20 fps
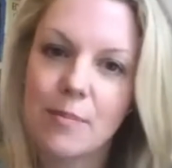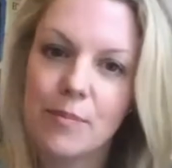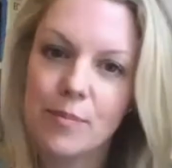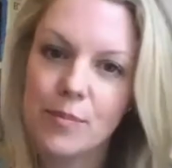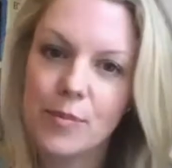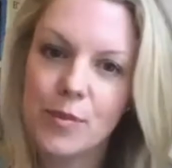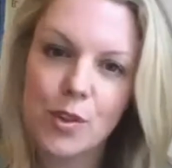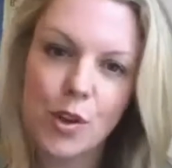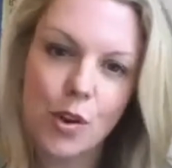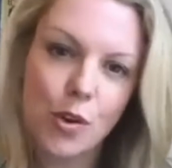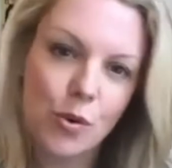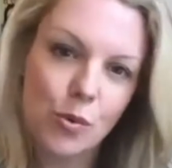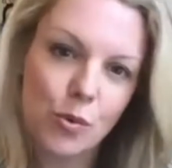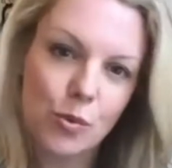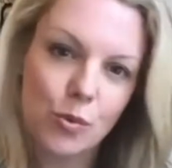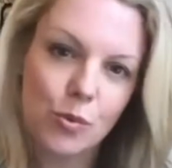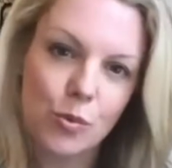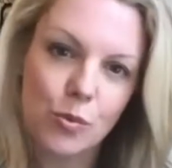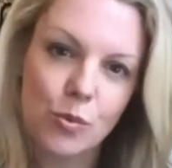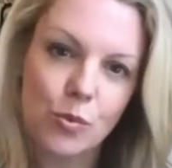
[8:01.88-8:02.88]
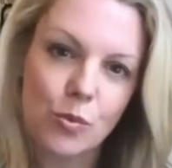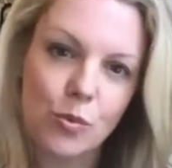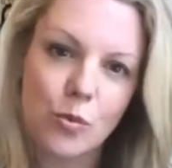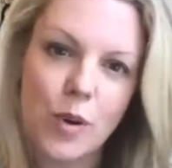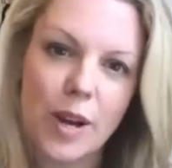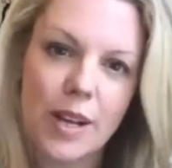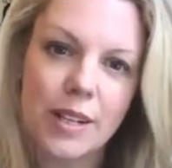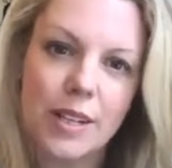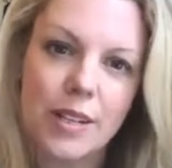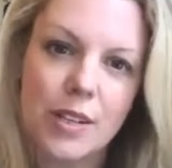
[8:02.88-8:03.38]
So
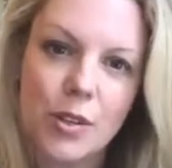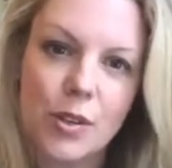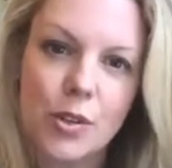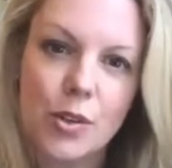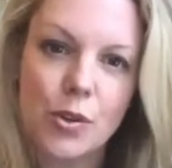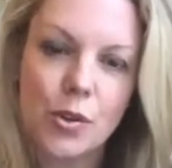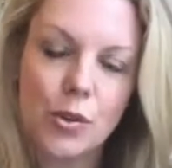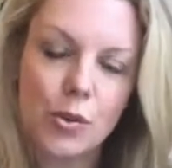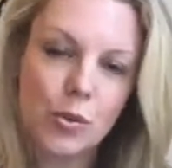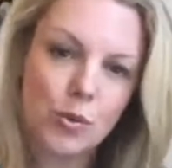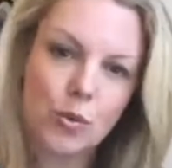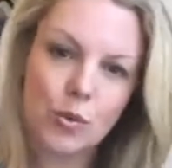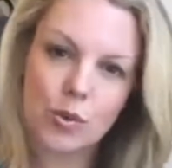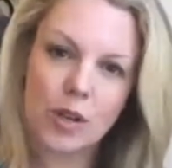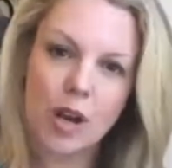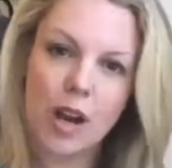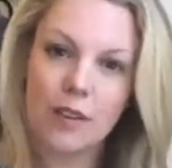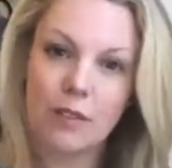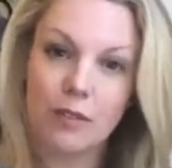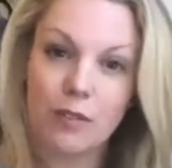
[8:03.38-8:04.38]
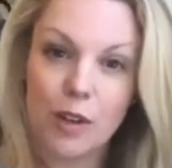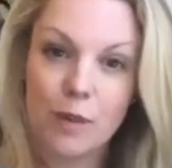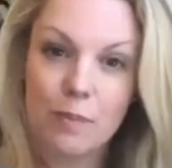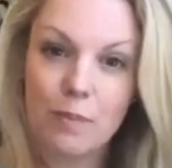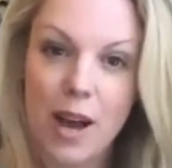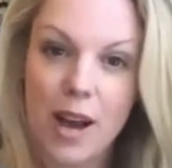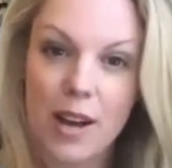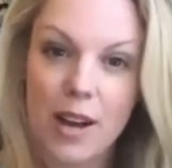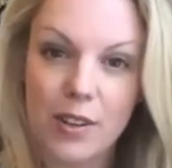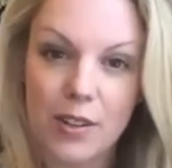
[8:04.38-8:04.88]
when you kind of look
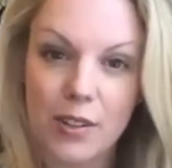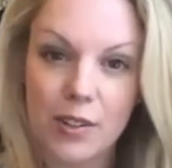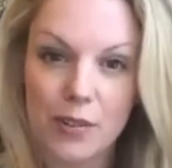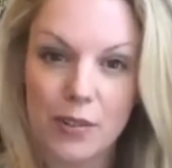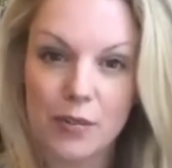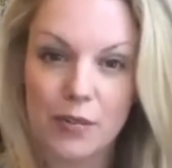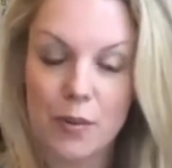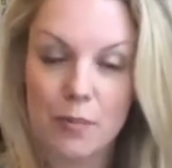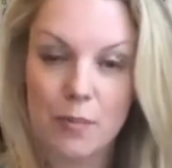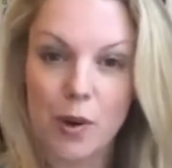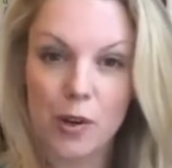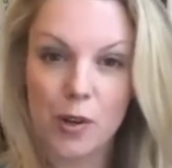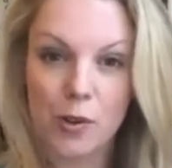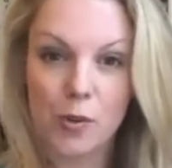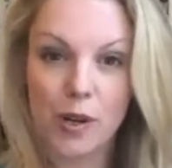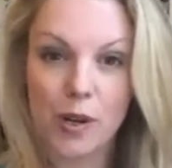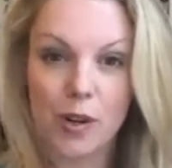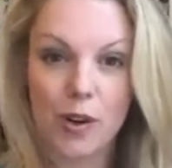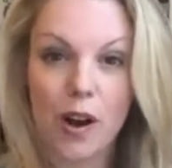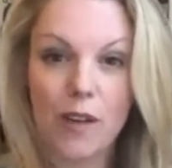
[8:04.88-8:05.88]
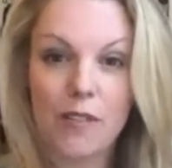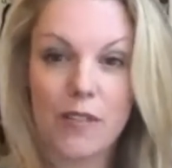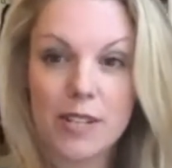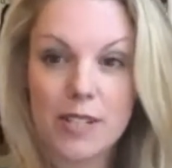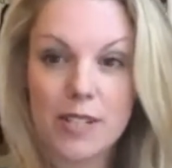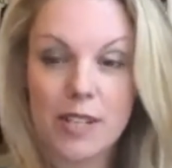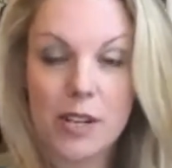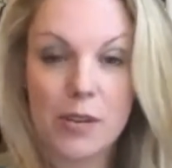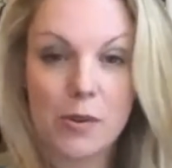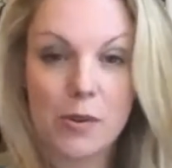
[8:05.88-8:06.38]
back on your football career,
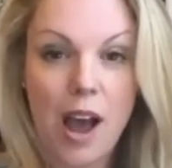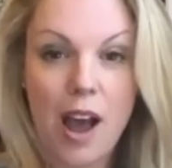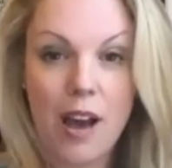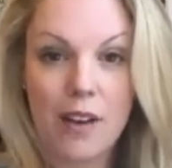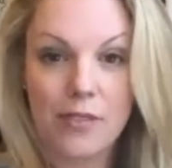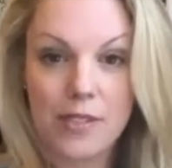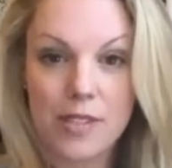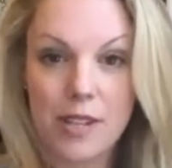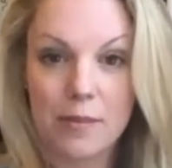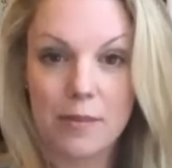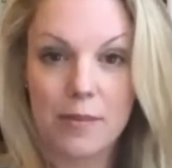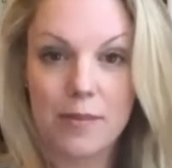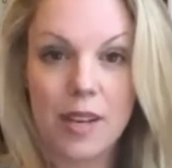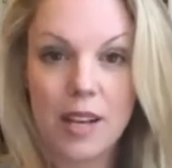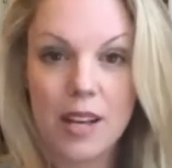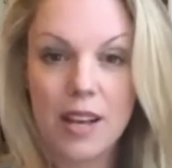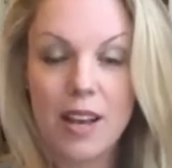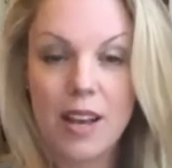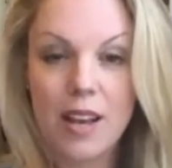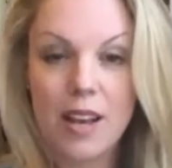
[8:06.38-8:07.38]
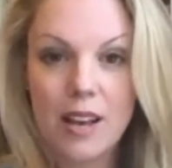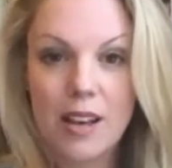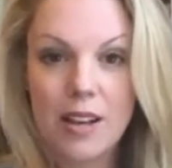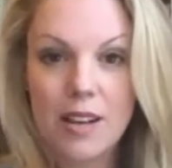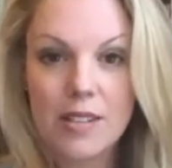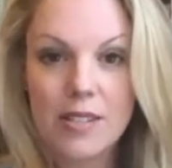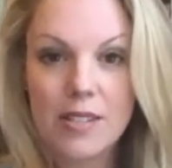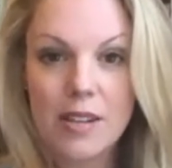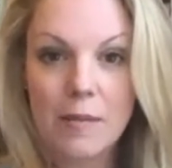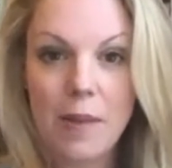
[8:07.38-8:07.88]
obviously you have some
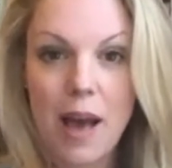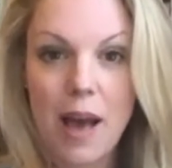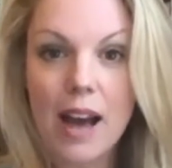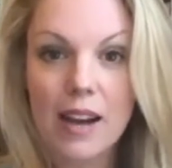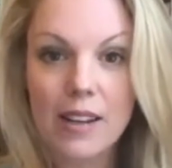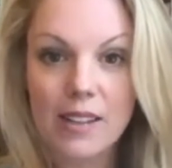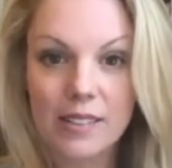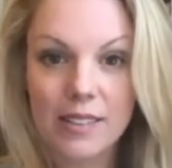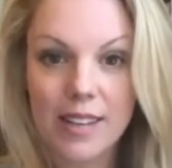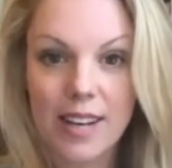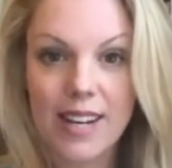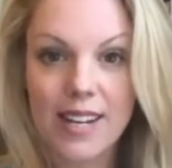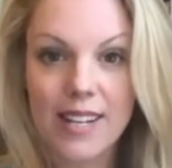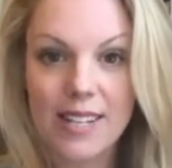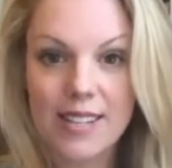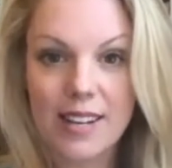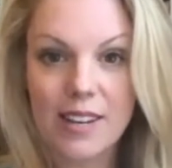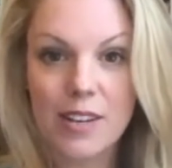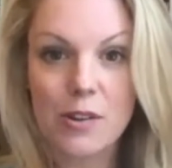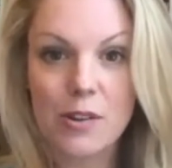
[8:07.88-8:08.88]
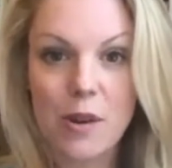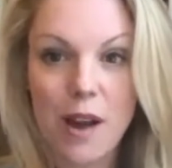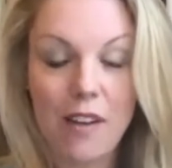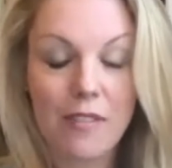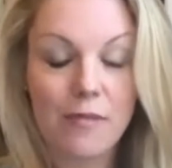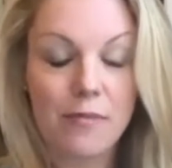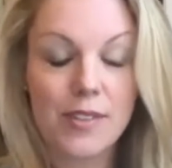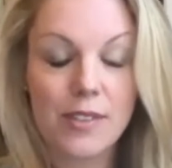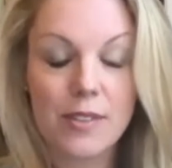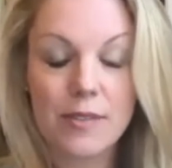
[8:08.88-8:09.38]
accolades, that you
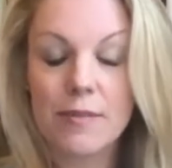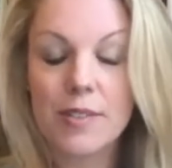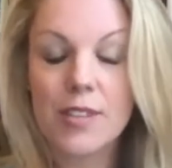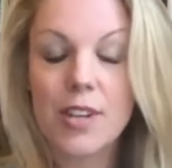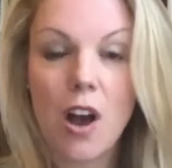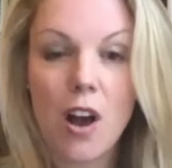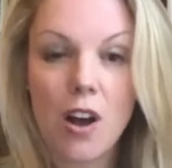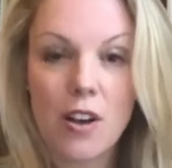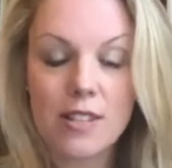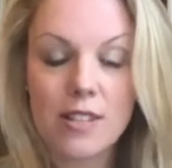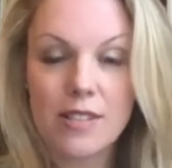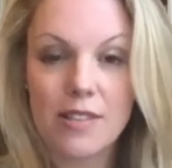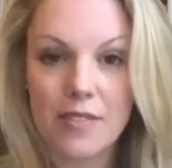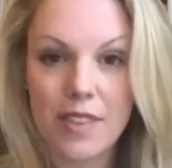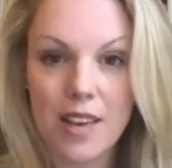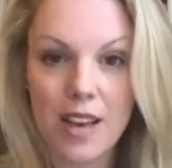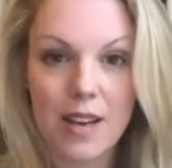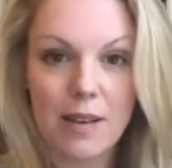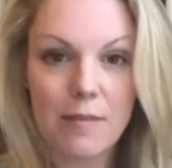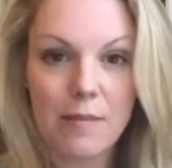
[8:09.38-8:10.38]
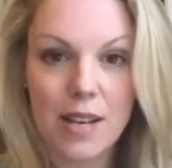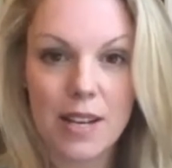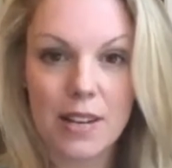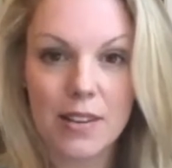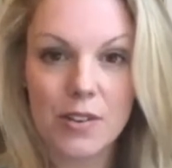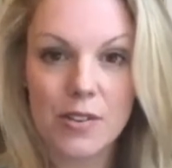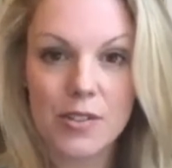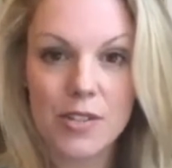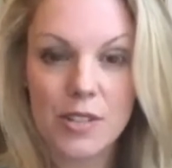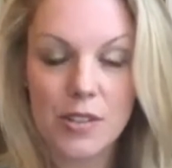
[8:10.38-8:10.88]
have tons of them, and
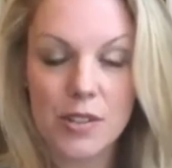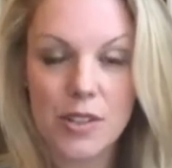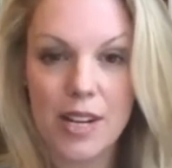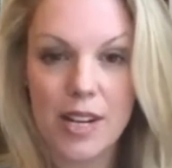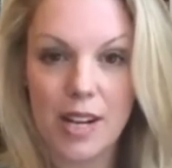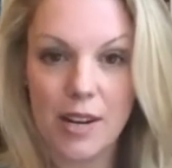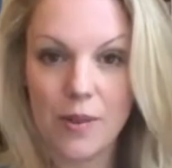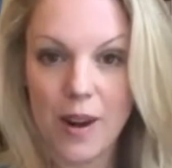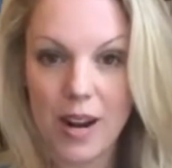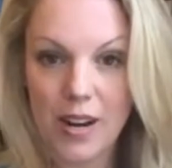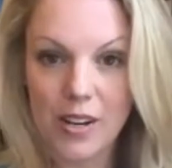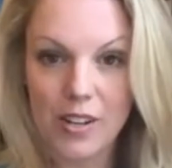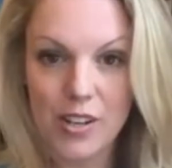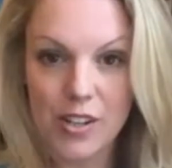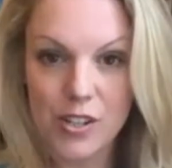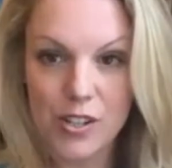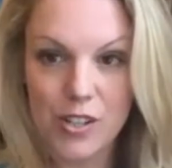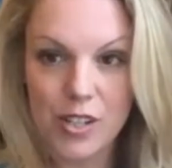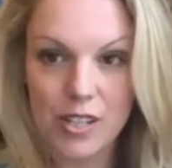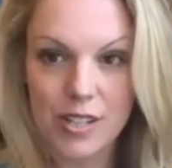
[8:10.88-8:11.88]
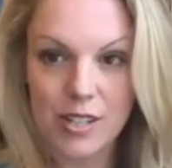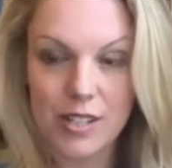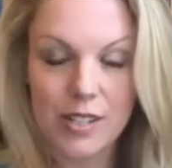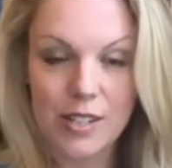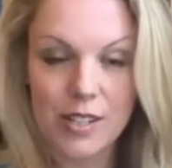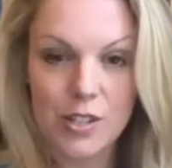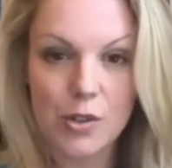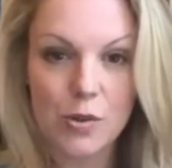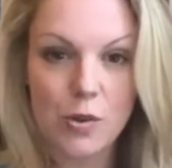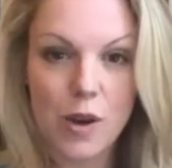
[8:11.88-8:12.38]
you're still getting recognition.
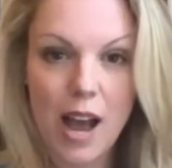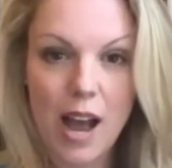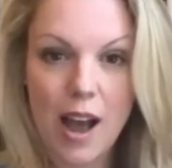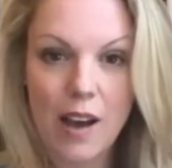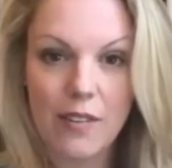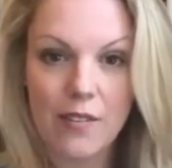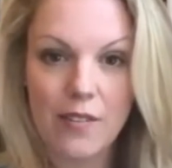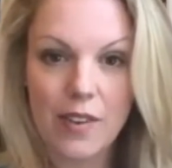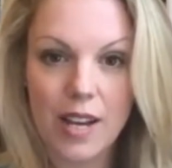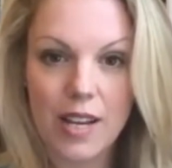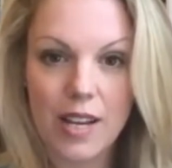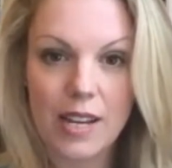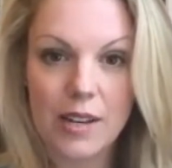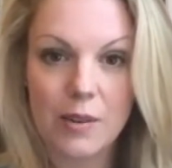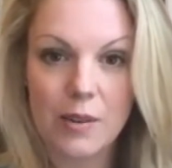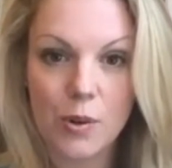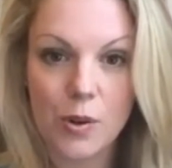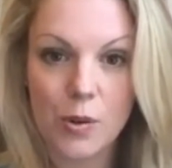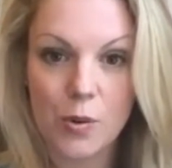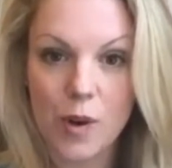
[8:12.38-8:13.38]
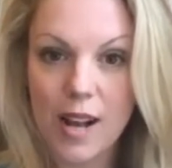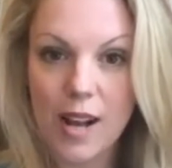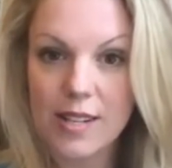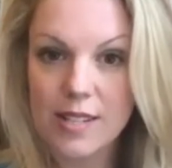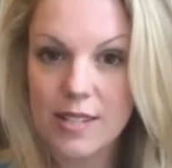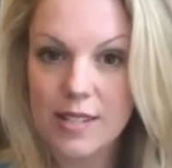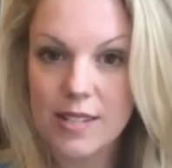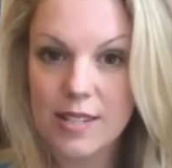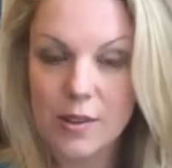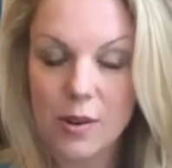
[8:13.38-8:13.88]
Do you have any
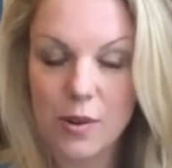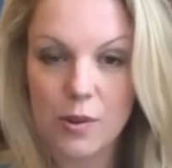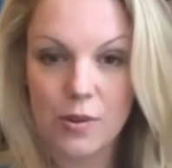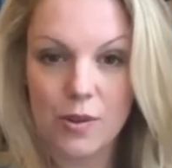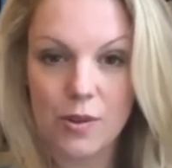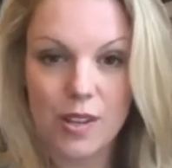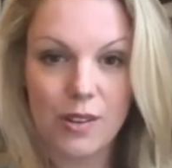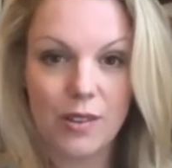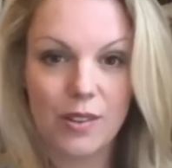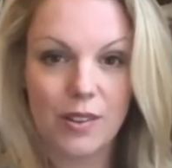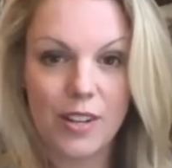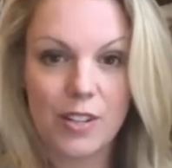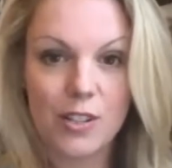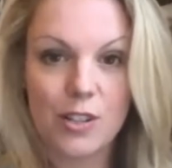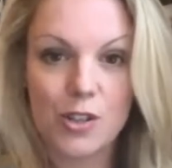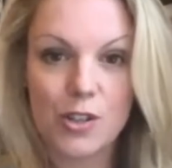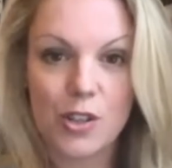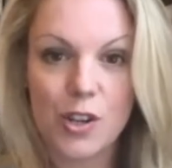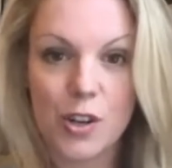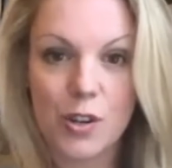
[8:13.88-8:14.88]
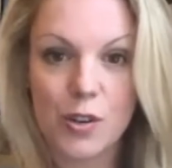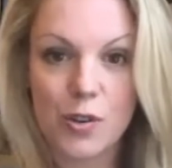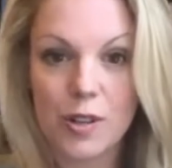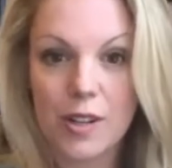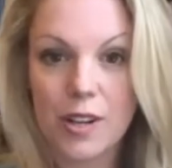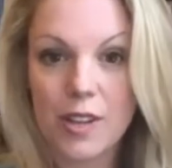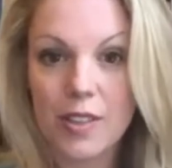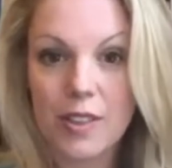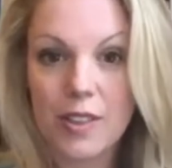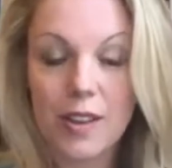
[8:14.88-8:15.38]
regrets though that you'd like to share, or
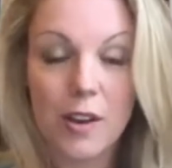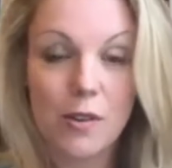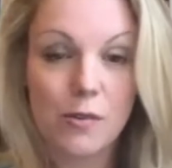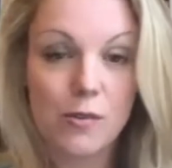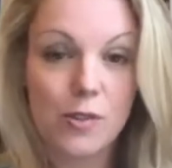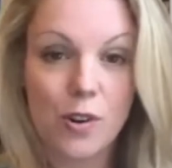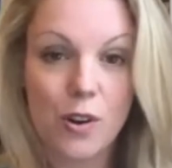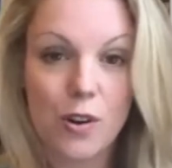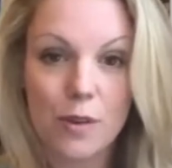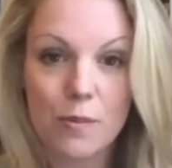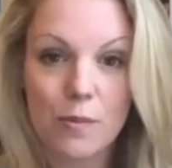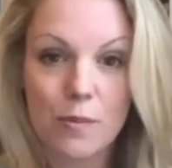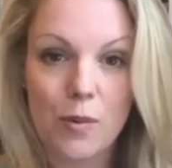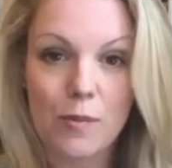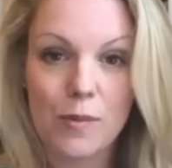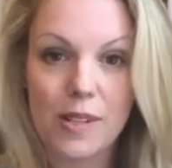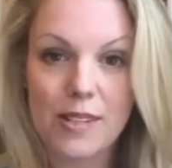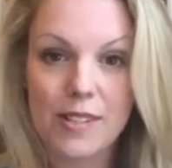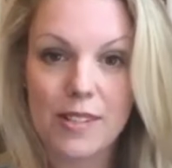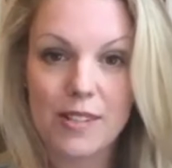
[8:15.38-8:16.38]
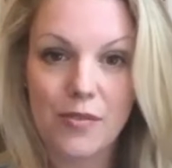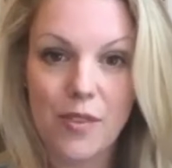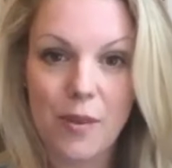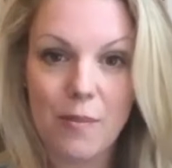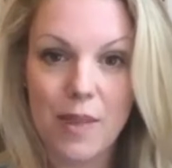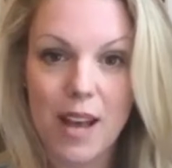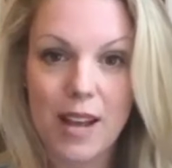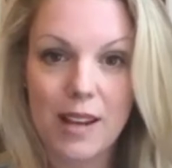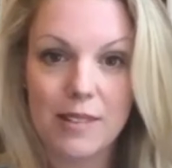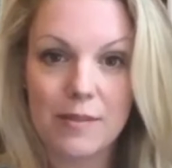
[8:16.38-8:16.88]
anything, dark moments from
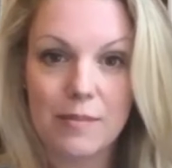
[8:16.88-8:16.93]
that